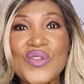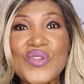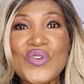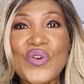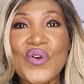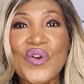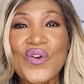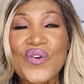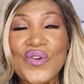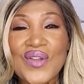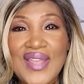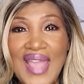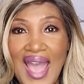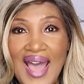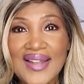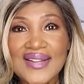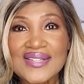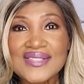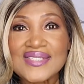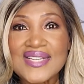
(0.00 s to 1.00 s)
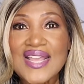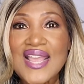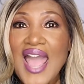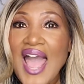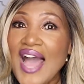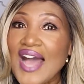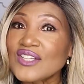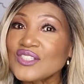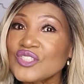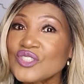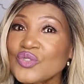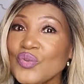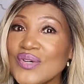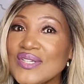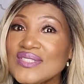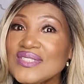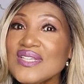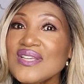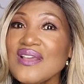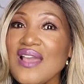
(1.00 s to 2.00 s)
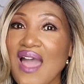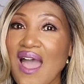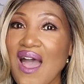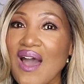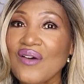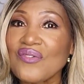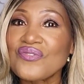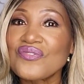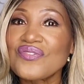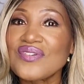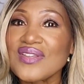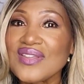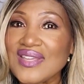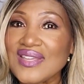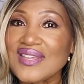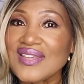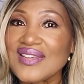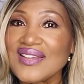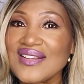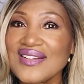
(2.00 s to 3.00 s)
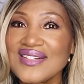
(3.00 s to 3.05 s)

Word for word: your Galaxy S20 FE.